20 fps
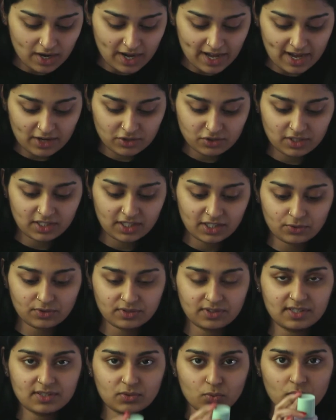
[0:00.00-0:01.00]
I actually use
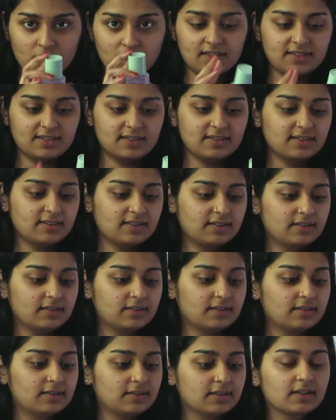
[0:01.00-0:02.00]
this one. This is
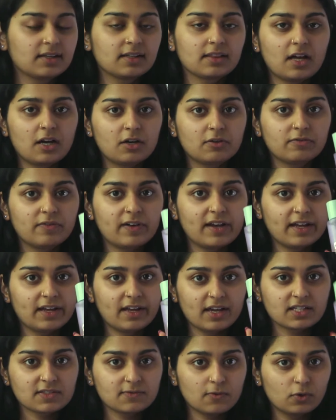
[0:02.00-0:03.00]
the
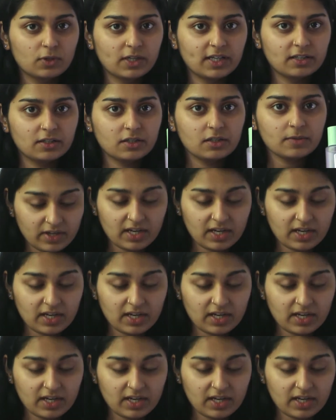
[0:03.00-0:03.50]
clarifying exfoliator.